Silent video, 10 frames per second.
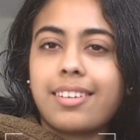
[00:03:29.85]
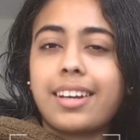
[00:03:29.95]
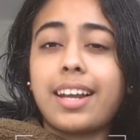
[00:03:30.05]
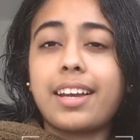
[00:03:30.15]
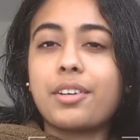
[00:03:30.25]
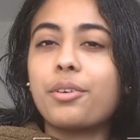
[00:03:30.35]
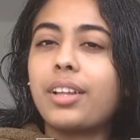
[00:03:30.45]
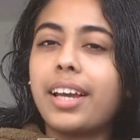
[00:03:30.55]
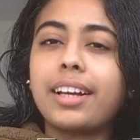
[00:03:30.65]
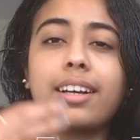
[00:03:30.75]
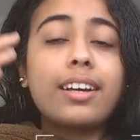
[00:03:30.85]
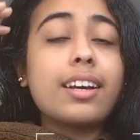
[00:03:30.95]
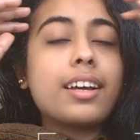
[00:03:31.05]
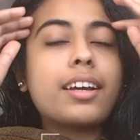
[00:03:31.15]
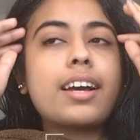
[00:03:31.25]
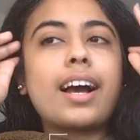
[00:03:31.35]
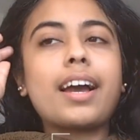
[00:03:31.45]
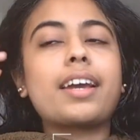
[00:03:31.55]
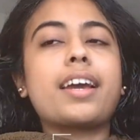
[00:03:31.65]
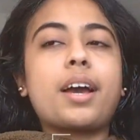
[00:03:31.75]
And I go like,
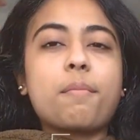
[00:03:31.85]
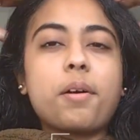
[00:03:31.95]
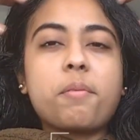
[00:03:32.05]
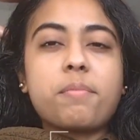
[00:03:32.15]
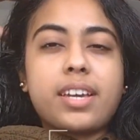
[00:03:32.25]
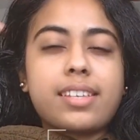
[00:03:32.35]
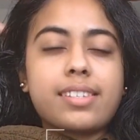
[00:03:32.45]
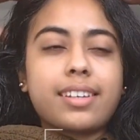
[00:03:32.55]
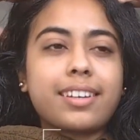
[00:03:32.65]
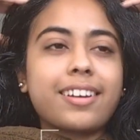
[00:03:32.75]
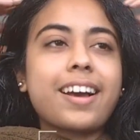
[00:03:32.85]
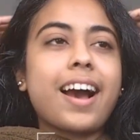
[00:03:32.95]
I am amazing.